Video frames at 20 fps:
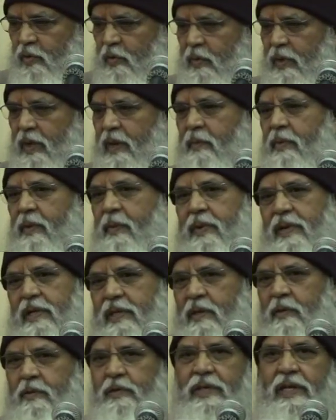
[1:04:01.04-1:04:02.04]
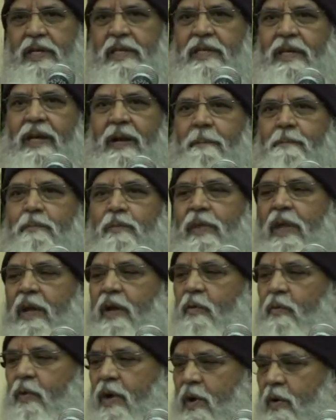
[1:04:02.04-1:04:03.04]
so many people's houses,
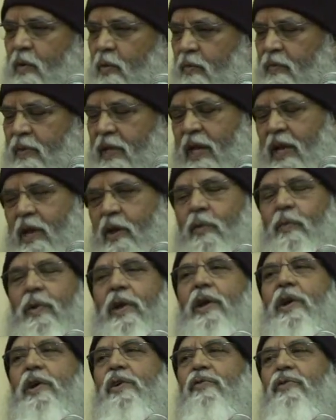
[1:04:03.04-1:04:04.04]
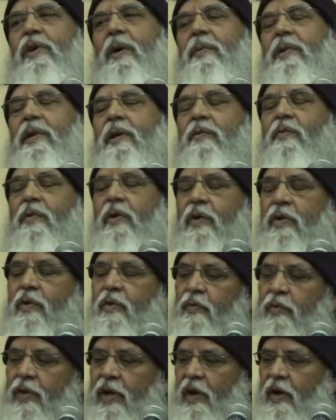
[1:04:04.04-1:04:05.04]
one room they give me, Swamiji, for
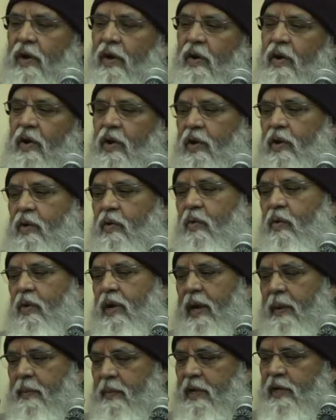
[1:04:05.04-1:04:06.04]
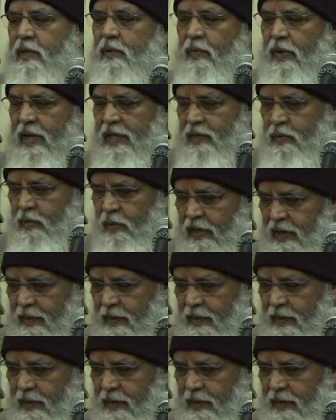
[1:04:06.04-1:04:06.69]
you we have, you know, kept this place to